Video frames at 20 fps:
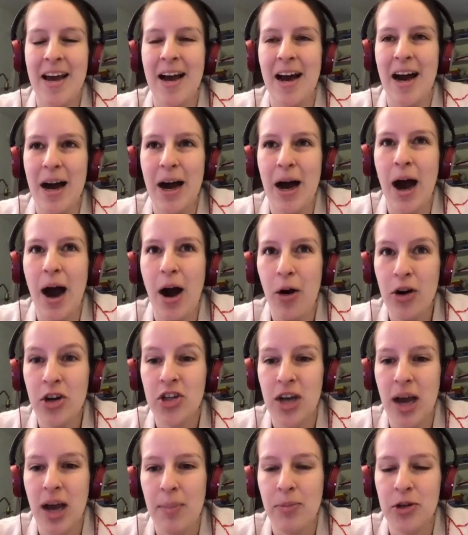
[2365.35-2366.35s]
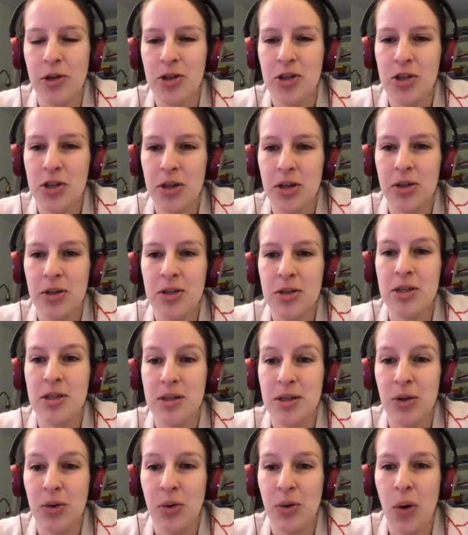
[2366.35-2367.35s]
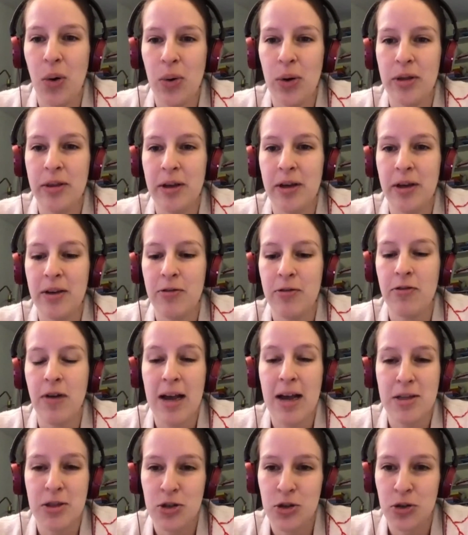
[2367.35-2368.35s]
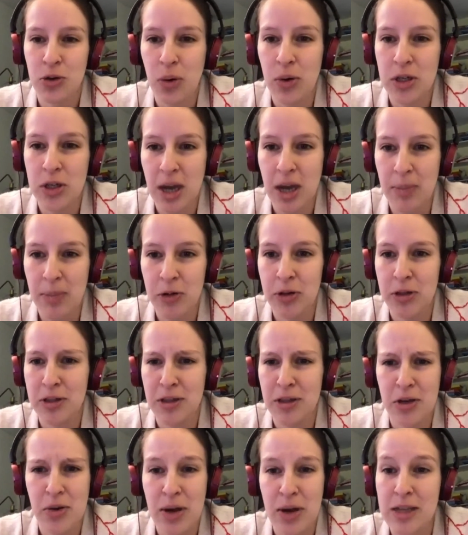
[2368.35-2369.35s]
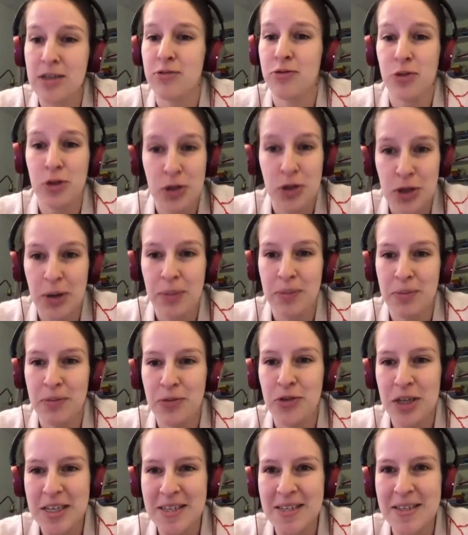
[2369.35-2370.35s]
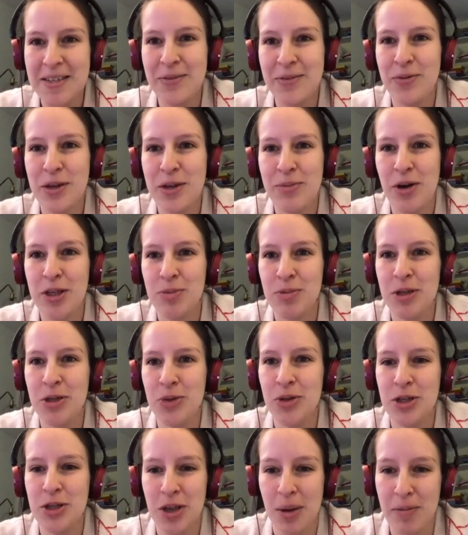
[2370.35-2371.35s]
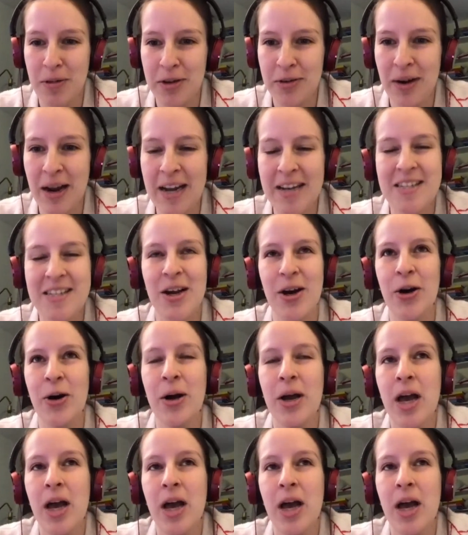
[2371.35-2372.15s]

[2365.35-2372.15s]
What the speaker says: Our chapter in Syracuse is the fastest growing chapter in the US for some reason. We must be doing something right. So